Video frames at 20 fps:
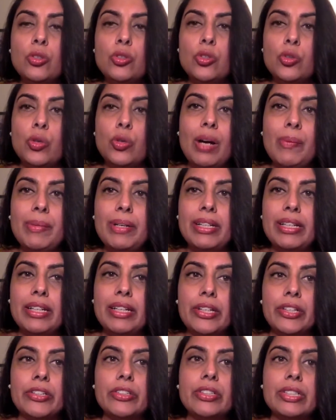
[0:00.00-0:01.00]
drama
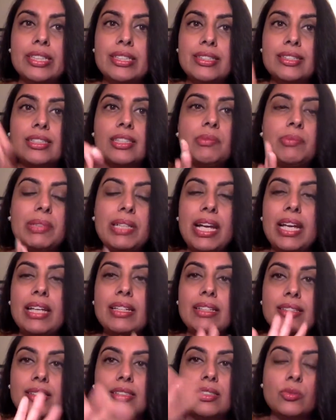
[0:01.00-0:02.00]
here. This is the
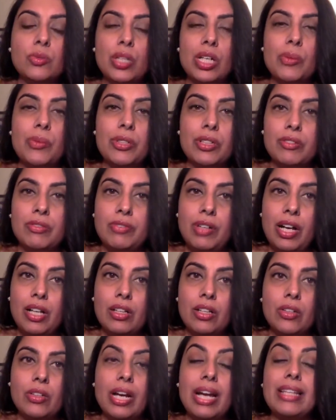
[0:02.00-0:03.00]
plan and this is what I'm going to follow.